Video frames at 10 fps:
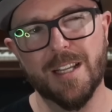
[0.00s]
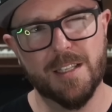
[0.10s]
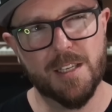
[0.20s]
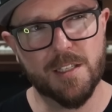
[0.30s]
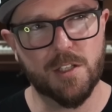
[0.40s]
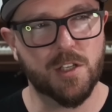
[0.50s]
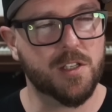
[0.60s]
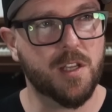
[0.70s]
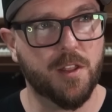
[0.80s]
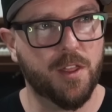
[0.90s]
This isn't
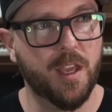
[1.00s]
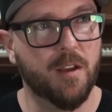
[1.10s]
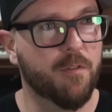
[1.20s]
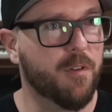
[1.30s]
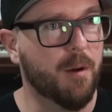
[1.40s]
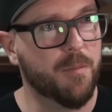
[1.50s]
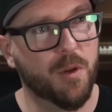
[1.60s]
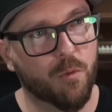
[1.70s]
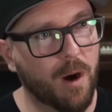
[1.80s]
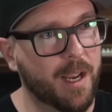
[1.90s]
just a thing from
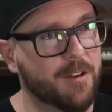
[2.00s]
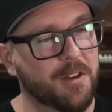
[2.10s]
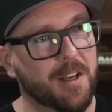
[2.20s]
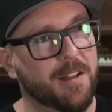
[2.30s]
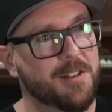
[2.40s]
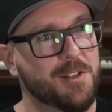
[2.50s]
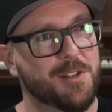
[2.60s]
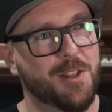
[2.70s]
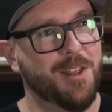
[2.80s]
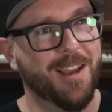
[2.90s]
the right. This
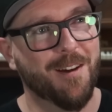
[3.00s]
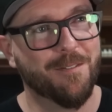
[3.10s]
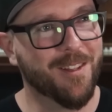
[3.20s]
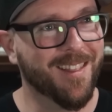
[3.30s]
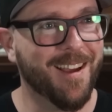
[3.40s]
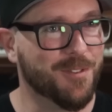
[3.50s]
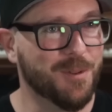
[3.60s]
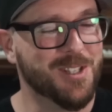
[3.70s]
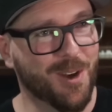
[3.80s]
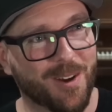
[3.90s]
is a thing of the left.
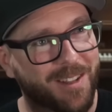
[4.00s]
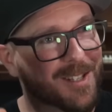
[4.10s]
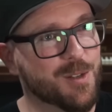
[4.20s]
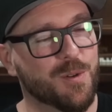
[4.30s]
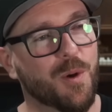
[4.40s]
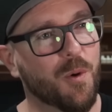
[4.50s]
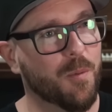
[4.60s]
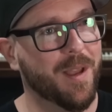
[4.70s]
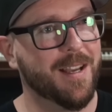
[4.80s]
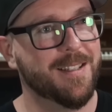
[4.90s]
We saw this through the whole
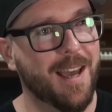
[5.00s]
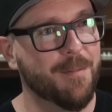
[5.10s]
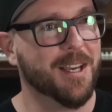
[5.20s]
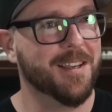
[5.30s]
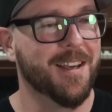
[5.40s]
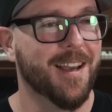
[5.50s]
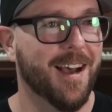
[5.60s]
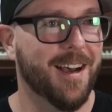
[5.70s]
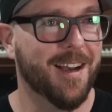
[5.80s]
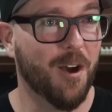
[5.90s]
pandemic.
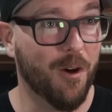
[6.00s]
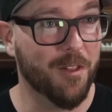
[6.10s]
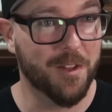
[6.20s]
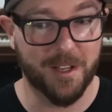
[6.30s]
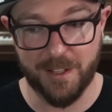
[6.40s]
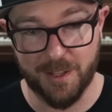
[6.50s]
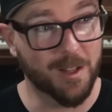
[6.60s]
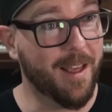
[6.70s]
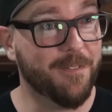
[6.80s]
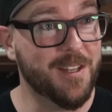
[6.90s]
All the
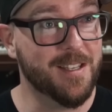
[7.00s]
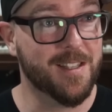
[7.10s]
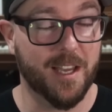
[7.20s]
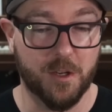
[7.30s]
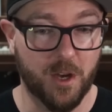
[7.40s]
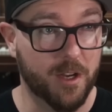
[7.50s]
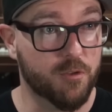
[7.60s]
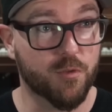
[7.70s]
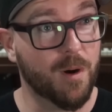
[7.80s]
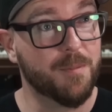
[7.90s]
lefties that got
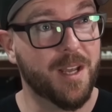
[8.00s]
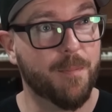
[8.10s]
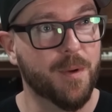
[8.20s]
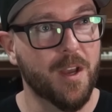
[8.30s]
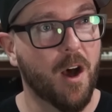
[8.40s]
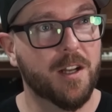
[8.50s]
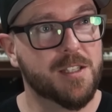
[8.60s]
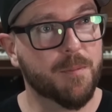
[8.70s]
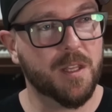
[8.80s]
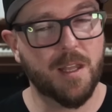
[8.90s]
drummed up on
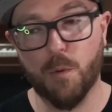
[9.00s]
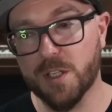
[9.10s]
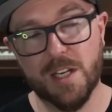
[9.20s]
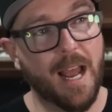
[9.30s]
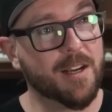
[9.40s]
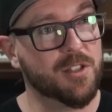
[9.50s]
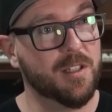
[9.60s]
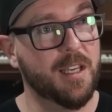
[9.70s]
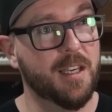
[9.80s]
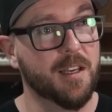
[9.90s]
something that wasn't
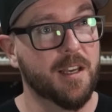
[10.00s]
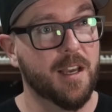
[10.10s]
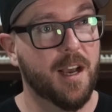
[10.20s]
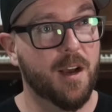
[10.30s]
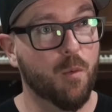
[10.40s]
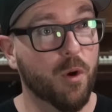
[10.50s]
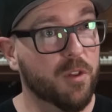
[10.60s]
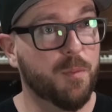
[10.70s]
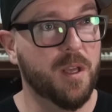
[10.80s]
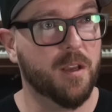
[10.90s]
actually
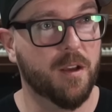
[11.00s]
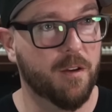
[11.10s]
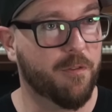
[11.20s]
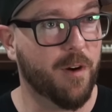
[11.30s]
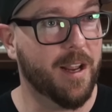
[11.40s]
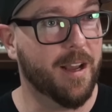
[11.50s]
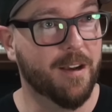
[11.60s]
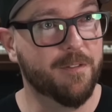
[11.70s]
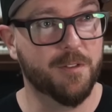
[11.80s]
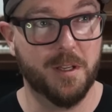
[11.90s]
worth being afraid
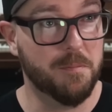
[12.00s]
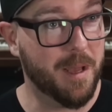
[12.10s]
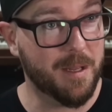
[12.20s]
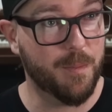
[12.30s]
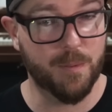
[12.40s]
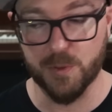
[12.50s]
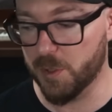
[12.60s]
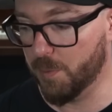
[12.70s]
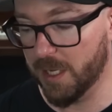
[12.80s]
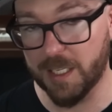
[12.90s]
of in many people's
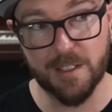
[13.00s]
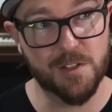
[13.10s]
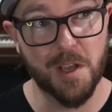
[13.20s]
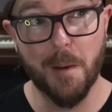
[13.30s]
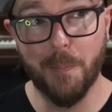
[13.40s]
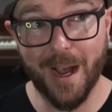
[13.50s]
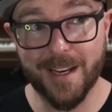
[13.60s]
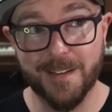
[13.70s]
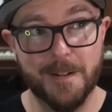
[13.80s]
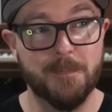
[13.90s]
opinions.
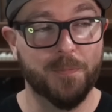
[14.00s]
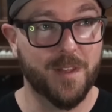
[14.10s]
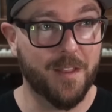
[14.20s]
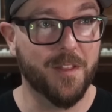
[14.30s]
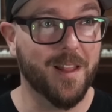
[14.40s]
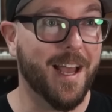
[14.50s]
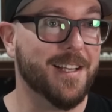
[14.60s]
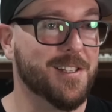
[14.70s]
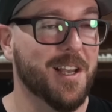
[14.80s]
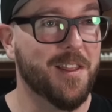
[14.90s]
But
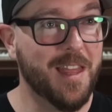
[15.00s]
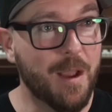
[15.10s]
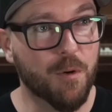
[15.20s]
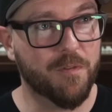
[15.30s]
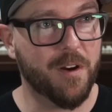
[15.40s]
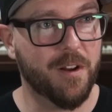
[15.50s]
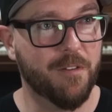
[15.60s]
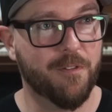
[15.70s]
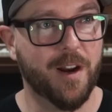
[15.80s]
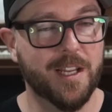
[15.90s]
nonetheless, they were very
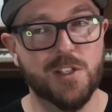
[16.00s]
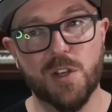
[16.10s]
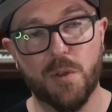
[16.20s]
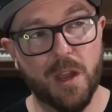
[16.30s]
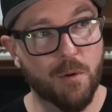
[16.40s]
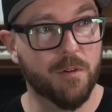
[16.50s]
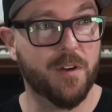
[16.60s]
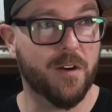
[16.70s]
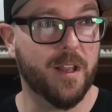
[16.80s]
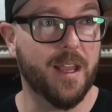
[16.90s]
afraid, so they were
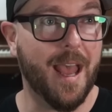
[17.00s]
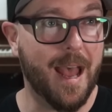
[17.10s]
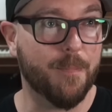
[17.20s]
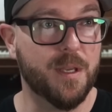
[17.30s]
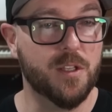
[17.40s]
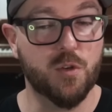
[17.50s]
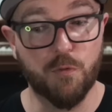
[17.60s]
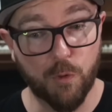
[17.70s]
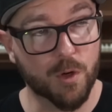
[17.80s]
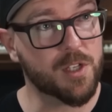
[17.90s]
very happy to
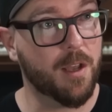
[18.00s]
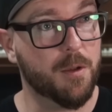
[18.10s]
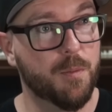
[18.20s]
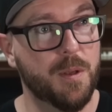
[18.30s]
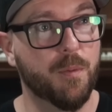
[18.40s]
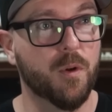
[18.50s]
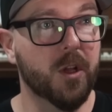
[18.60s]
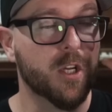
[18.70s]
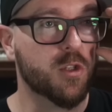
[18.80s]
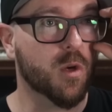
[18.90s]
force other people
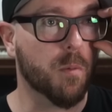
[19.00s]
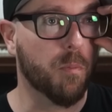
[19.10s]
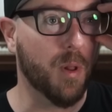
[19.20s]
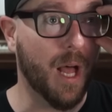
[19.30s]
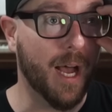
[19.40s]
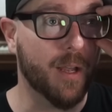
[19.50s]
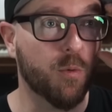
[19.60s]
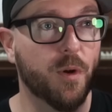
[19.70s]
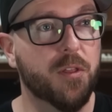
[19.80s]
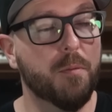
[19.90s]
to comply
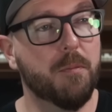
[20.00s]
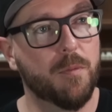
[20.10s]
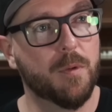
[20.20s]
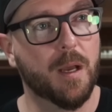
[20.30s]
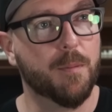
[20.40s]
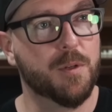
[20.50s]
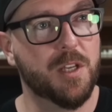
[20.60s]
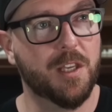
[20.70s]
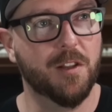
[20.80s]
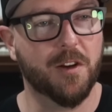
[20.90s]
with
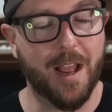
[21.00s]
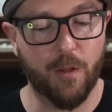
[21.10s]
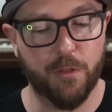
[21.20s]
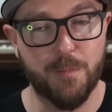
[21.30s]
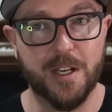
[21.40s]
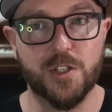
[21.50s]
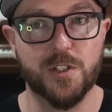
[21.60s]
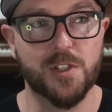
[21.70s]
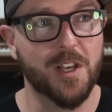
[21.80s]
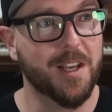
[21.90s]
particular health
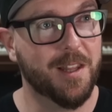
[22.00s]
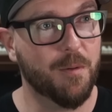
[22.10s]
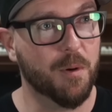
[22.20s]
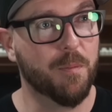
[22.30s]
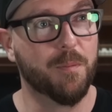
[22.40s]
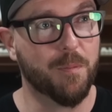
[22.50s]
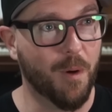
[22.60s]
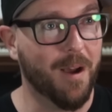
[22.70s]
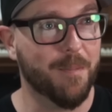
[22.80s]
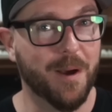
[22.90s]
measures that were
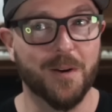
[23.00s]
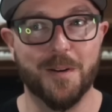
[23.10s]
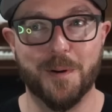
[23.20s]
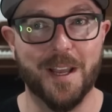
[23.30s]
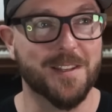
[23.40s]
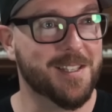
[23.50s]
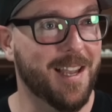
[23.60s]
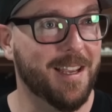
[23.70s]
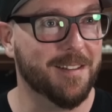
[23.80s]
brought about by the state.